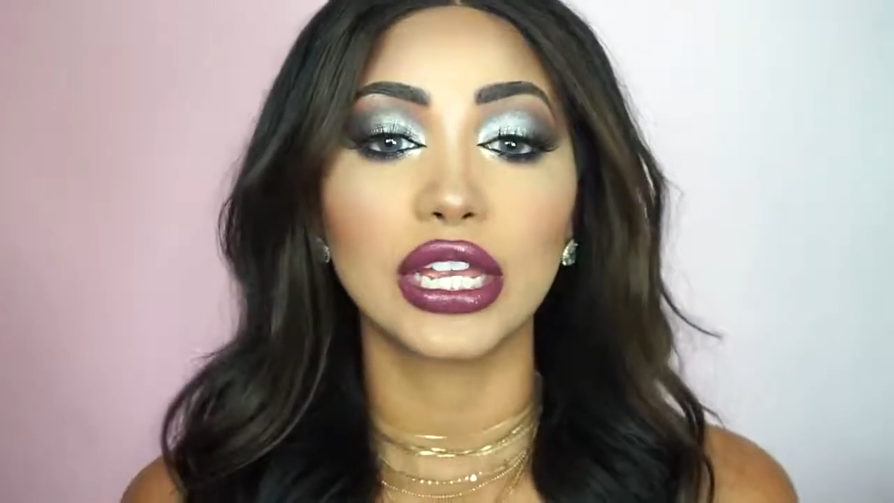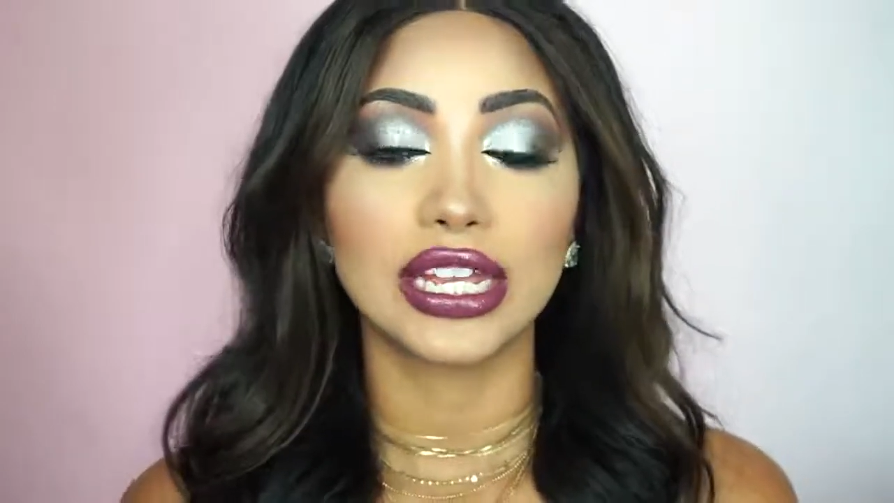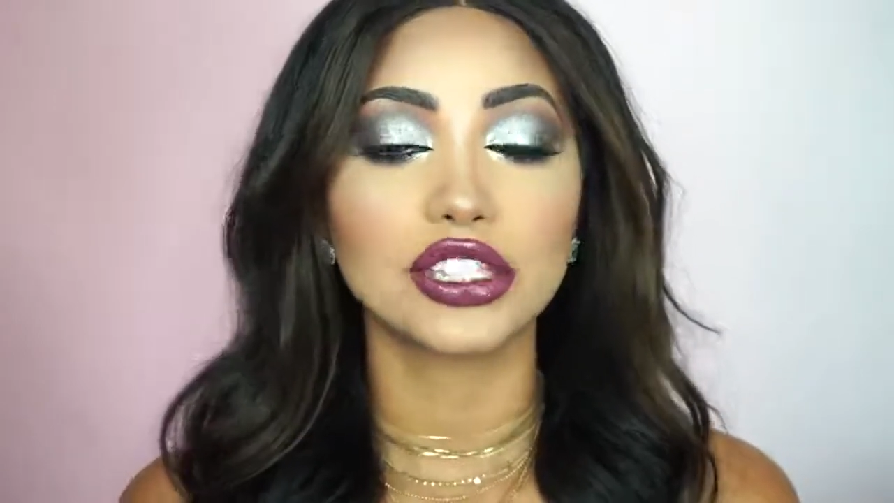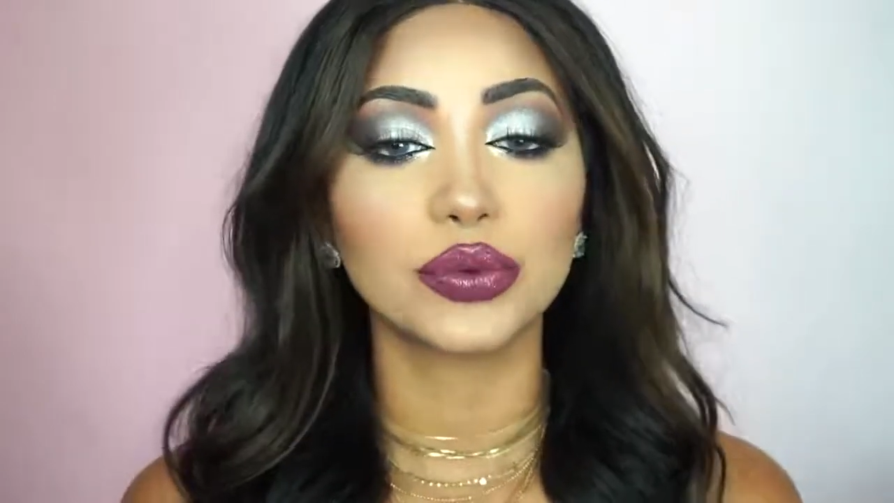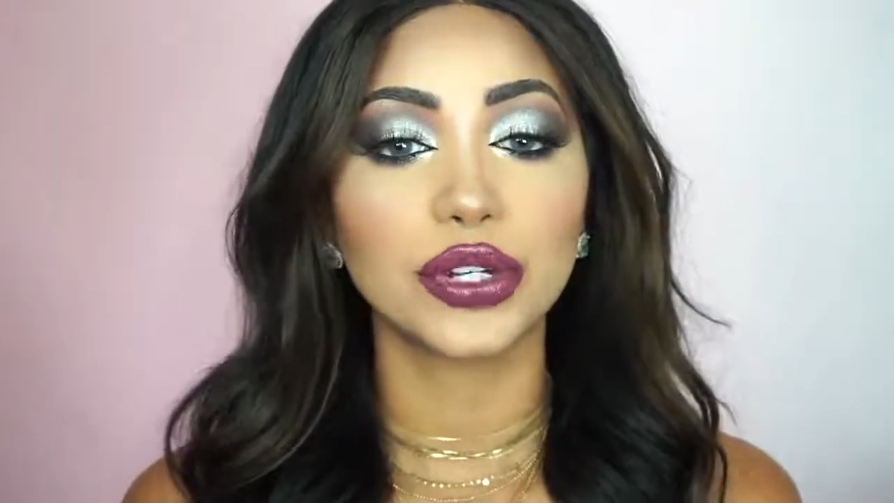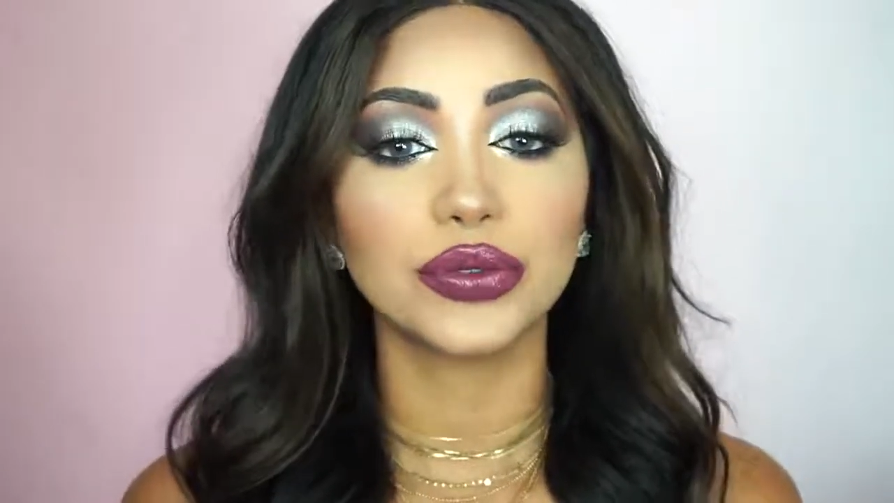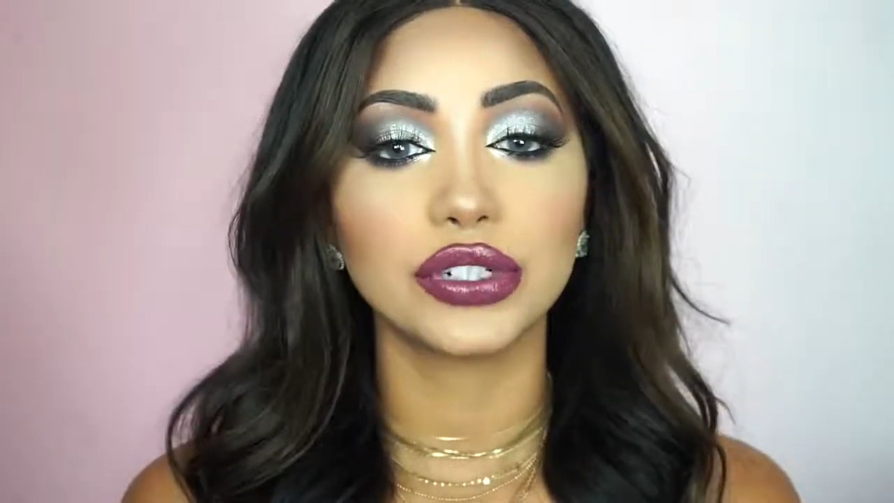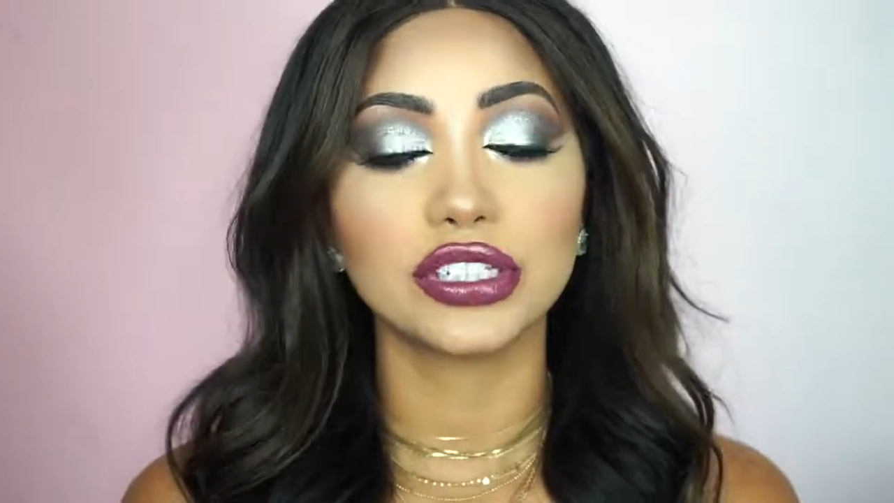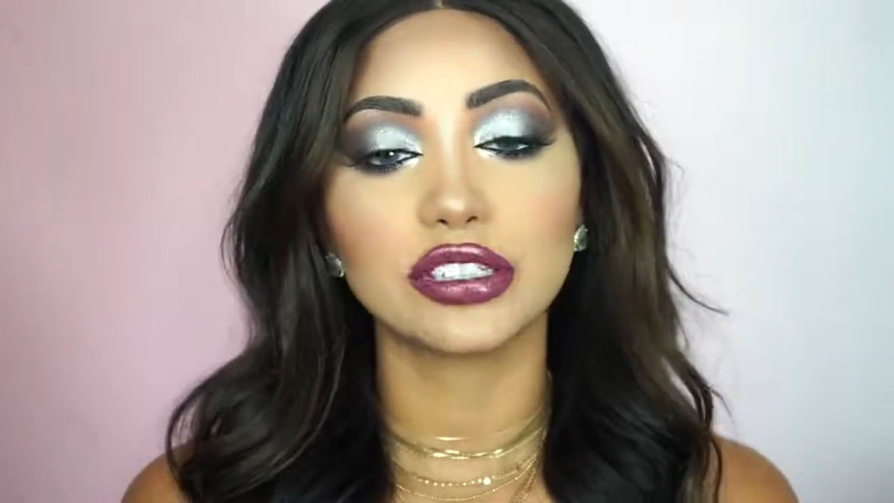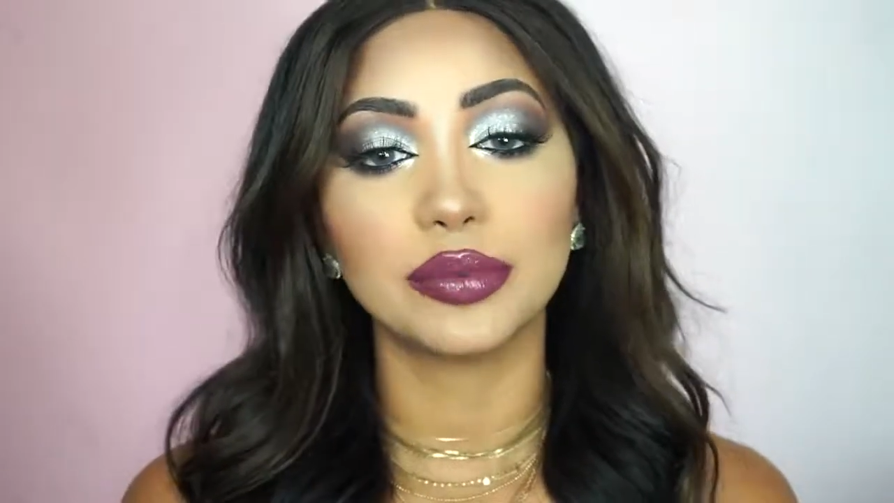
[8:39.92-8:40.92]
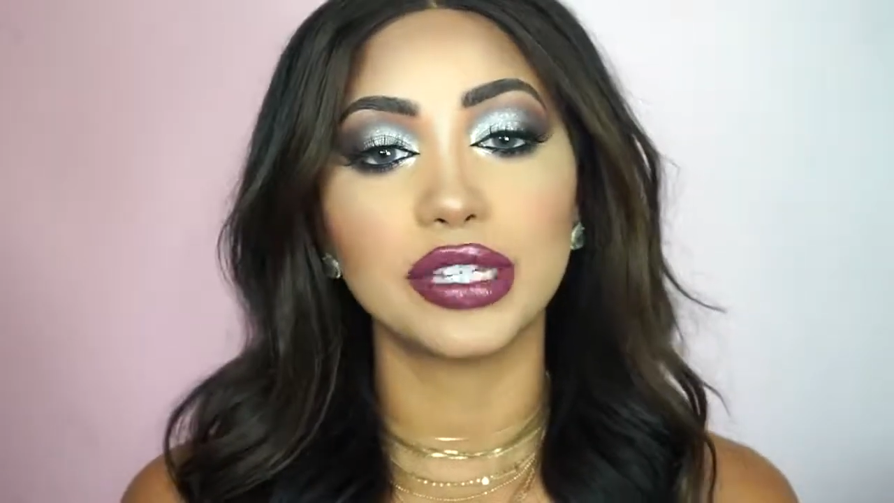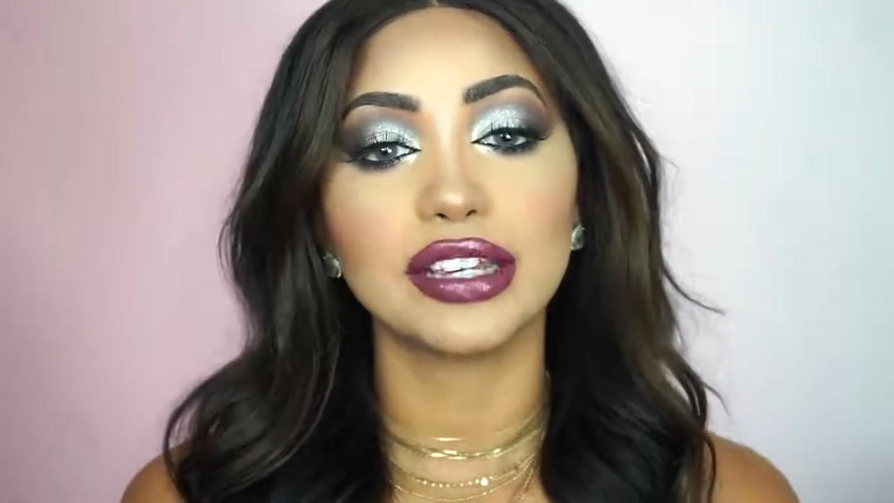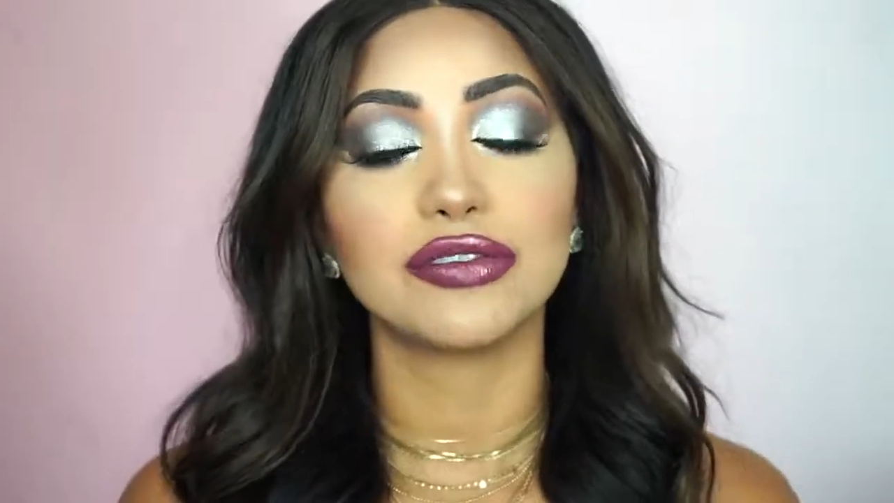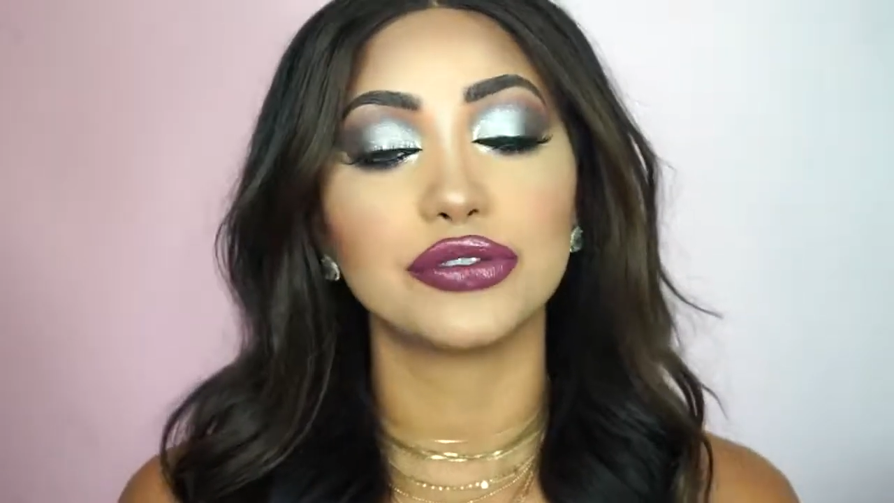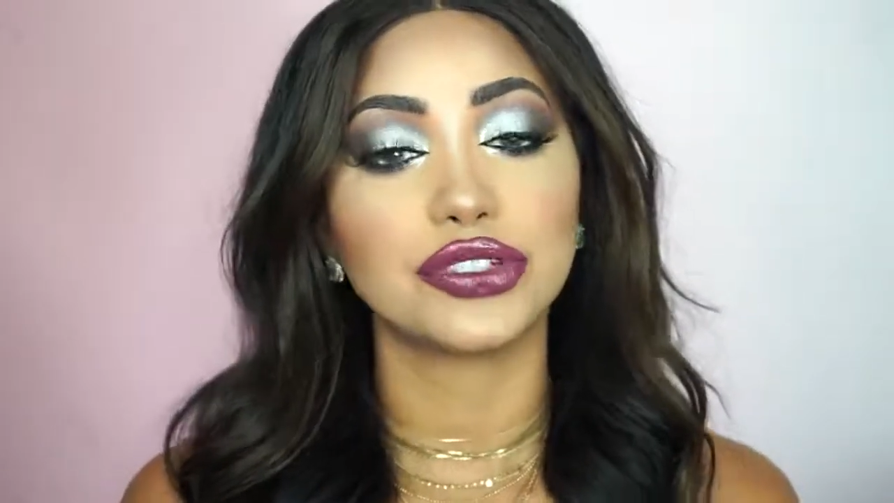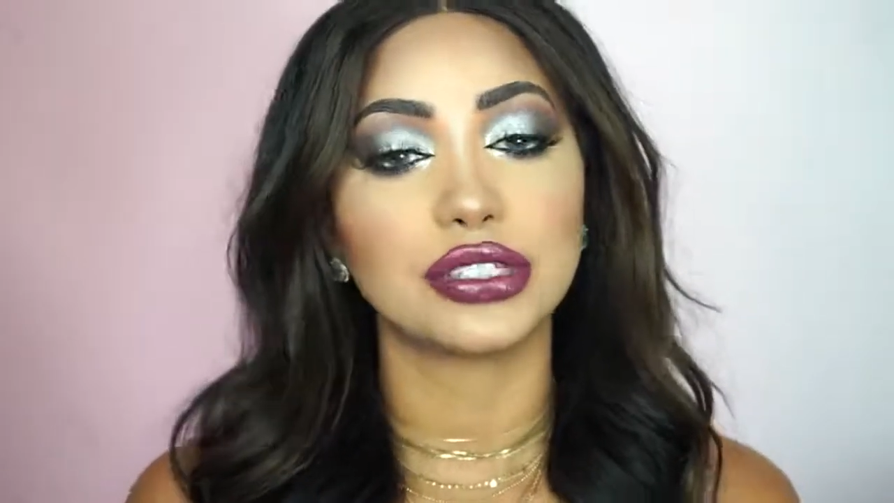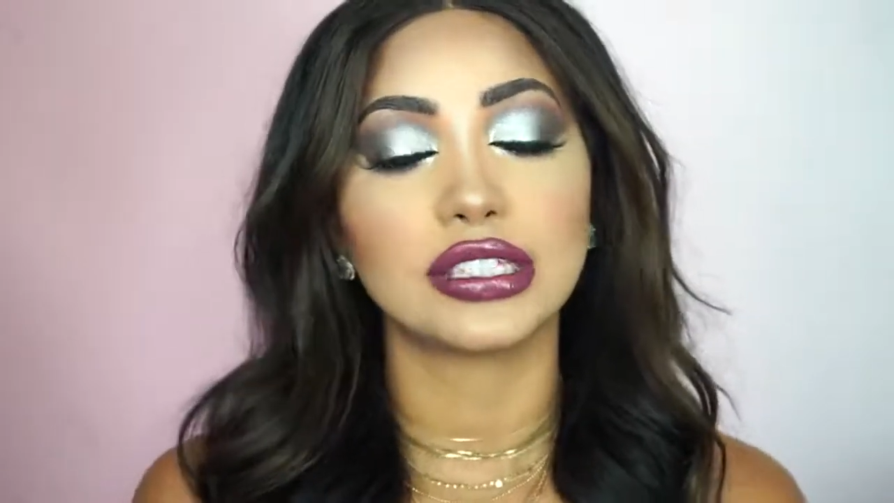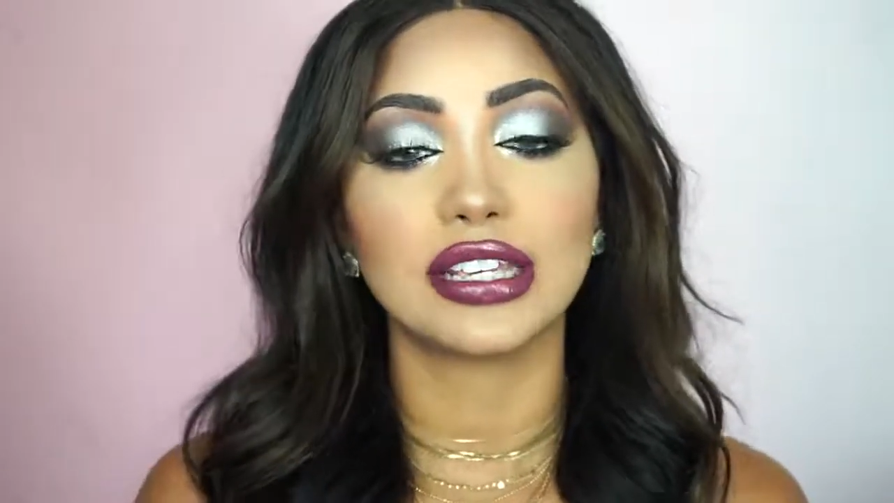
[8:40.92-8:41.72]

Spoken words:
get to where you need to be if you just